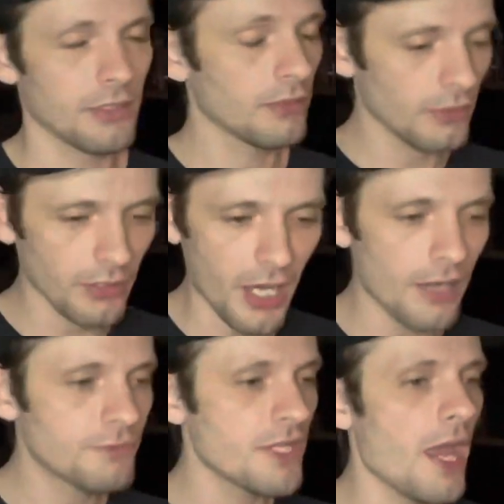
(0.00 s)

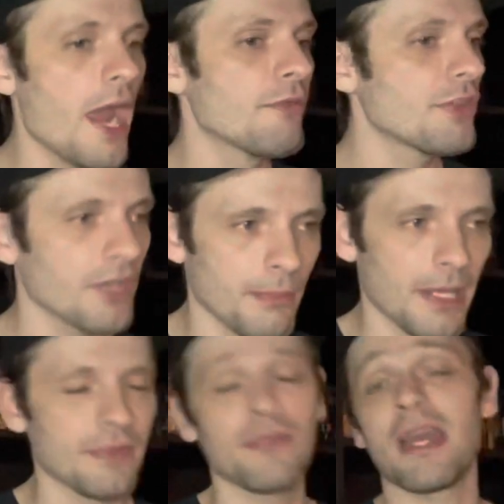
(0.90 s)
Loved everything
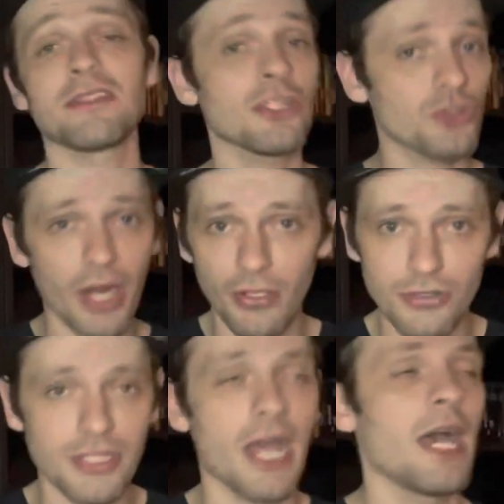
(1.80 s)
about that. That's in
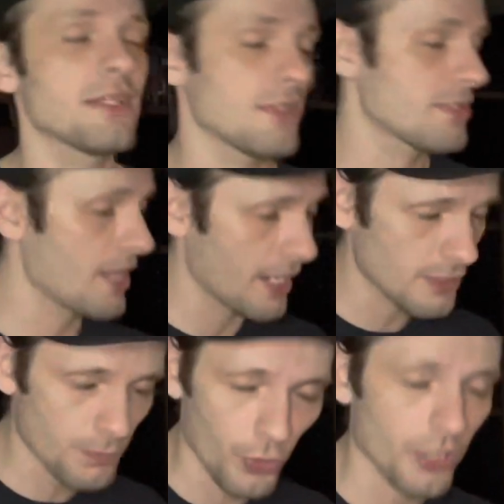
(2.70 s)
trailers, guys. That's not a
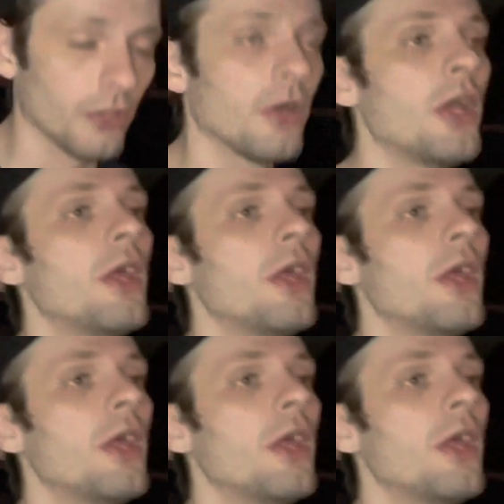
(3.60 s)
spoiler.